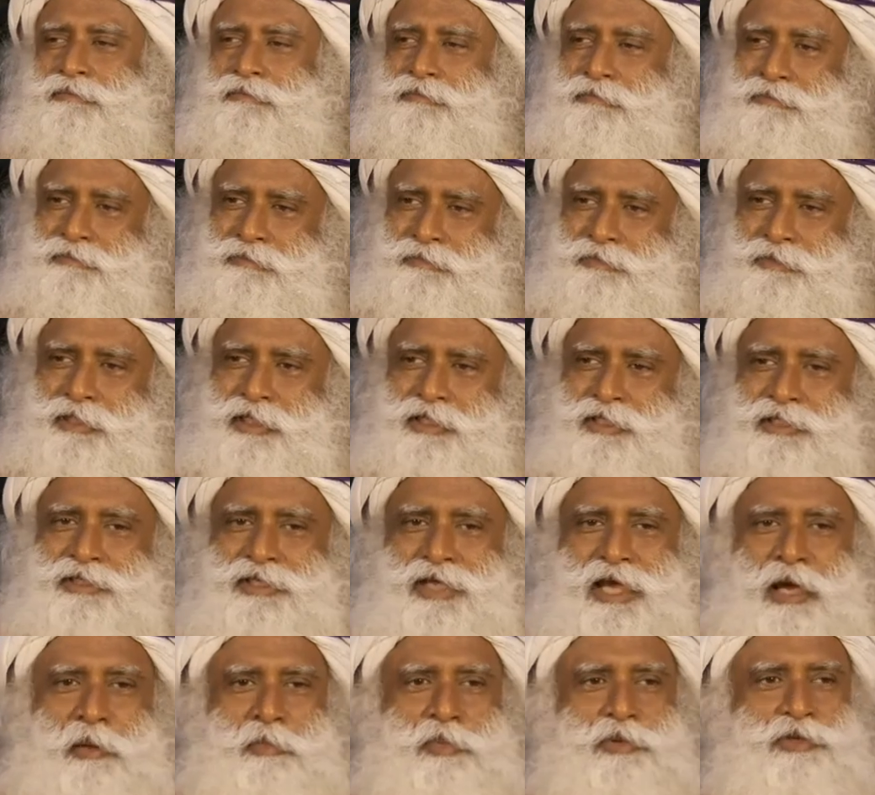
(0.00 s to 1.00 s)
things
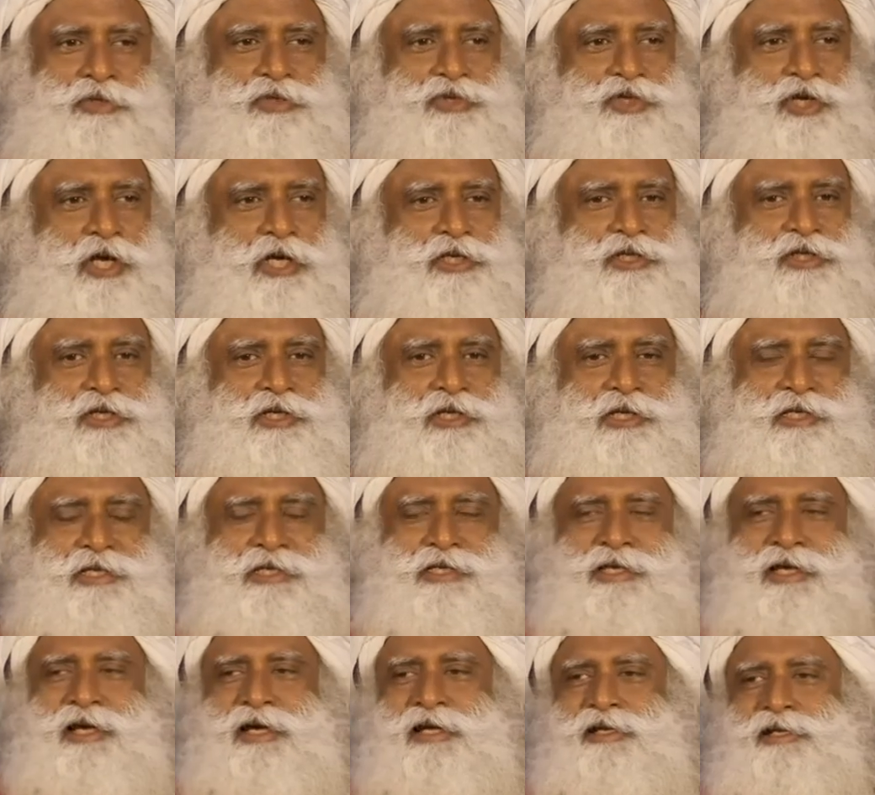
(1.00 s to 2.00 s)
happened
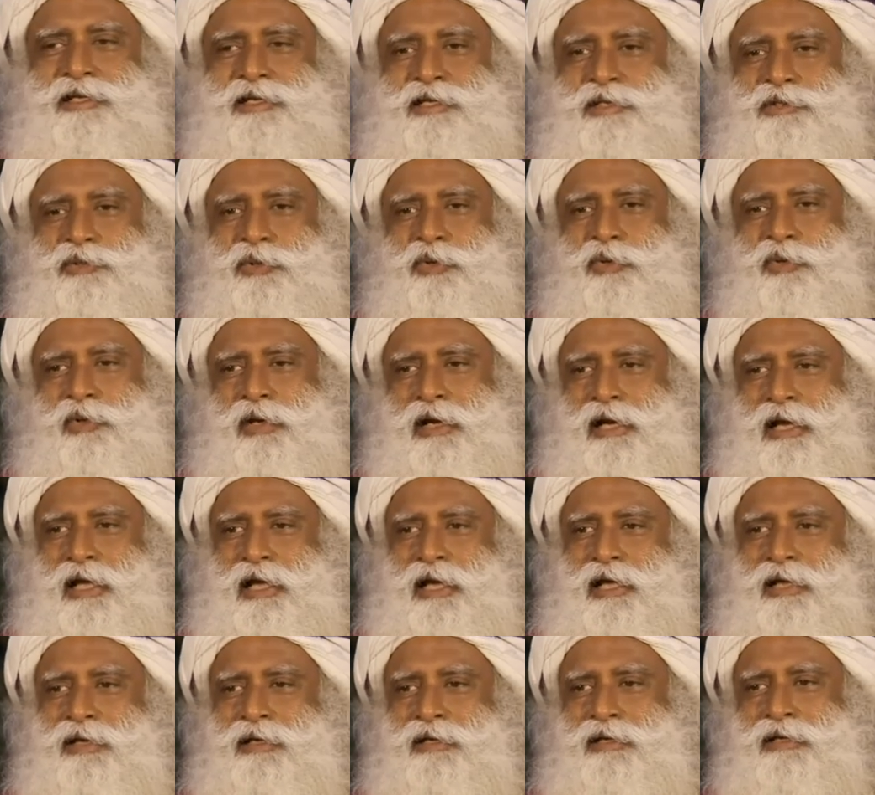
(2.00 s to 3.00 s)
tragically and his own clan